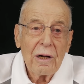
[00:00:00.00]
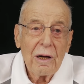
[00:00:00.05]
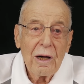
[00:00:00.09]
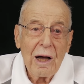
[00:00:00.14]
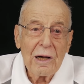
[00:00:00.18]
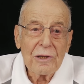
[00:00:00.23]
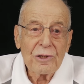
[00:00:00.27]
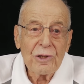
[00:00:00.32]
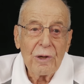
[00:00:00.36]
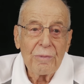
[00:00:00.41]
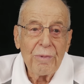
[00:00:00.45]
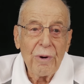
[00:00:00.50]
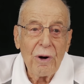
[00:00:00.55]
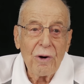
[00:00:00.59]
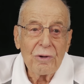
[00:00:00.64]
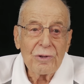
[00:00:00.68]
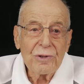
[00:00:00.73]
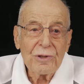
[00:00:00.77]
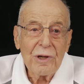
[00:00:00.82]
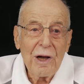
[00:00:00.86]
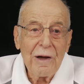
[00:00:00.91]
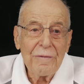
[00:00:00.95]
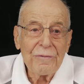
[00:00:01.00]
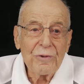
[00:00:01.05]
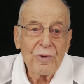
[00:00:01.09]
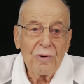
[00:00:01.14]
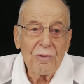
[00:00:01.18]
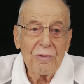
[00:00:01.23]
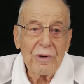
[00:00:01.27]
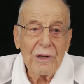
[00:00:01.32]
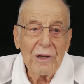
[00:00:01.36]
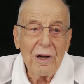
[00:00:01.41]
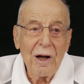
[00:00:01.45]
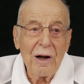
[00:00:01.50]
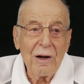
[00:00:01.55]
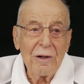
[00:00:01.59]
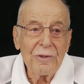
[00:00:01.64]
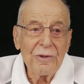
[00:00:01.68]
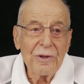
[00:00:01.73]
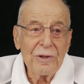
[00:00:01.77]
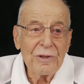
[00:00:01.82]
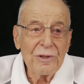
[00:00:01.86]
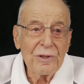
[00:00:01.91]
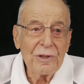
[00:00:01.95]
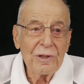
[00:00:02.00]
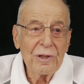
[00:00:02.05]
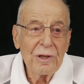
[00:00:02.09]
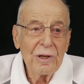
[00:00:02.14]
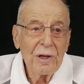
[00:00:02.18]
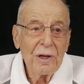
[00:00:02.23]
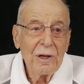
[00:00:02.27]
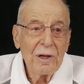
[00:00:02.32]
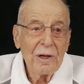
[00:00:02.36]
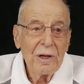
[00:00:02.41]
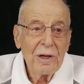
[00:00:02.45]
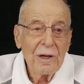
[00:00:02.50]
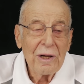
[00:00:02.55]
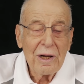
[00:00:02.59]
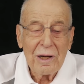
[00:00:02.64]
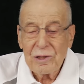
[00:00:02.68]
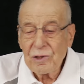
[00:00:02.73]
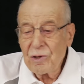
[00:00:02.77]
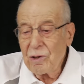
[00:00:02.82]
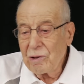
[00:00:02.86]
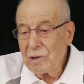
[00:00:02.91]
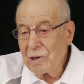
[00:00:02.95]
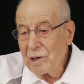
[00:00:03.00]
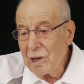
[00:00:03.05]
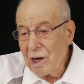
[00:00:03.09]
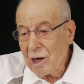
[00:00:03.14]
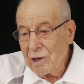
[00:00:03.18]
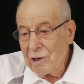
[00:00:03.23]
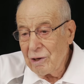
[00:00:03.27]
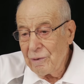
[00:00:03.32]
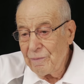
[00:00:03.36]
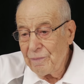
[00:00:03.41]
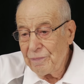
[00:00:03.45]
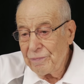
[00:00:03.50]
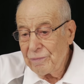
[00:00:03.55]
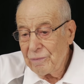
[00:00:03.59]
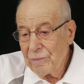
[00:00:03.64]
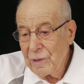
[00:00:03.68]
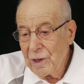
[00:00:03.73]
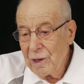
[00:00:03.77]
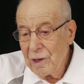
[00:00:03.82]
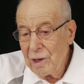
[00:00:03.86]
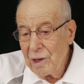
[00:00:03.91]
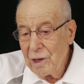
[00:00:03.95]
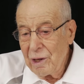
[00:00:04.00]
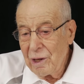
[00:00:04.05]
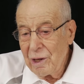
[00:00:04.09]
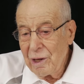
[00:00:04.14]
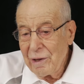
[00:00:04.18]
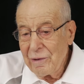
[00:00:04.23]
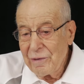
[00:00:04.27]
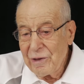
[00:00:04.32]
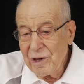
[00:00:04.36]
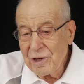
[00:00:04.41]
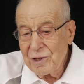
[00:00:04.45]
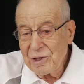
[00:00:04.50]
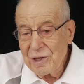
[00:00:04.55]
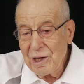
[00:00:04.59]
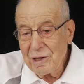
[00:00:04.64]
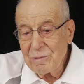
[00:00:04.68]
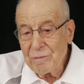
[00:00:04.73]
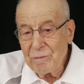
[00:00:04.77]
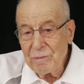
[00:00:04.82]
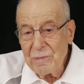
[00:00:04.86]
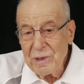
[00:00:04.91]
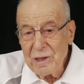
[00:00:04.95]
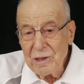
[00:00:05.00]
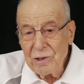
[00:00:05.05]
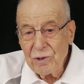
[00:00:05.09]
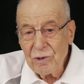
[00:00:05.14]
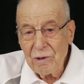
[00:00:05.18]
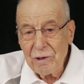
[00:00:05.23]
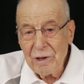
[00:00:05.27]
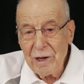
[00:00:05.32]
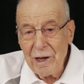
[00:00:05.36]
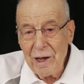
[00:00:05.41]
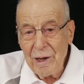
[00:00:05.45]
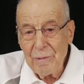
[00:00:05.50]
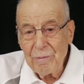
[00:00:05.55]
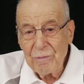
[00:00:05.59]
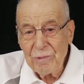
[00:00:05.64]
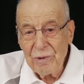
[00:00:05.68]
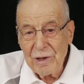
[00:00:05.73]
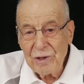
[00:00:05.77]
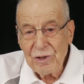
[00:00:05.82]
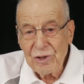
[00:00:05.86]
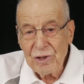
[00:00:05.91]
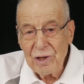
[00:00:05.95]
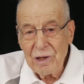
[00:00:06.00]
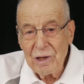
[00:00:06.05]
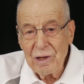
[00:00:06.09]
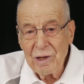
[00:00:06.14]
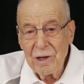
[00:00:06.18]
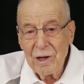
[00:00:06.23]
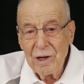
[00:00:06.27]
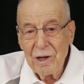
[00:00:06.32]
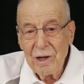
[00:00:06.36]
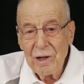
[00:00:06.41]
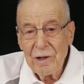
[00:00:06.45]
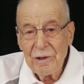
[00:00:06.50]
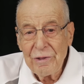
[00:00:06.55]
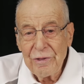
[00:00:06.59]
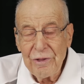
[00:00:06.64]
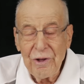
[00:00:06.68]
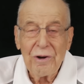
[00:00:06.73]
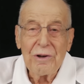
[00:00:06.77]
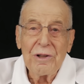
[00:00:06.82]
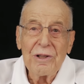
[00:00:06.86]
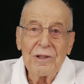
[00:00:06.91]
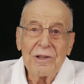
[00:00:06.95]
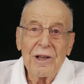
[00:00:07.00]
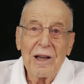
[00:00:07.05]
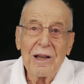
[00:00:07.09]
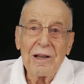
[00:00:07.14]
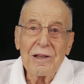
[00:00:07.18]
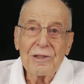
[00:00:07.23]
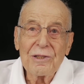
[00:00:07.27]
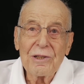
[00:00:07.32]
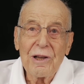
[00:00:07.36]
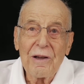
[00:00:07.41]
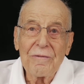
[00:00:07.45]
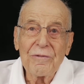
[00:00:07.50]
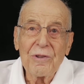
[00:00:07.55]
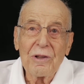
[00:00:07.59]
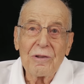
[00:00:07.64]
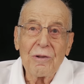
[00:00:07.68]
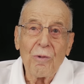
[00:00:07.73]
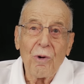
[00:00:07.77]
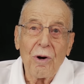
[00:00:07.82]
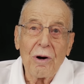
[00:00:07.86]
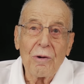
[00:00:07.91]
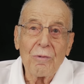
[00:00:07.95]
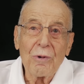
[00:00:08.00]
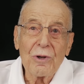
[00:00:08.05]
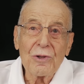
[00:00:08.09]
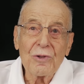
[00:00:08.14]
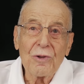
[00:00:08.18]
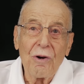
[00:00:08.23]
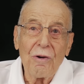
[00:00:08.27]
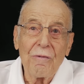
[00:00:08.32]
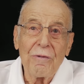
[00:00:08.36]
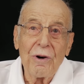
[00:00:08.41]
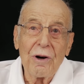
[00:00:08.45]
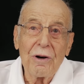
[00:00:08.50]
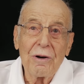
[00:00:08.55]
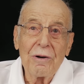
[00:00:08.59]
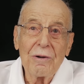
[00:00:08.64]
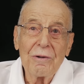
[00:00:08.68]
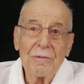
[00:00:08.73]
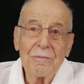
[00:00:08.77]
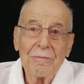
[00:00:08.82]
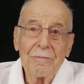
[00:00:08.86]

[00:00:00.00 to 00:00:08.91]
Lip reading: I suppose I have to regard this as good luck. They sent me to Camp Ritchie 30 days after the war was over.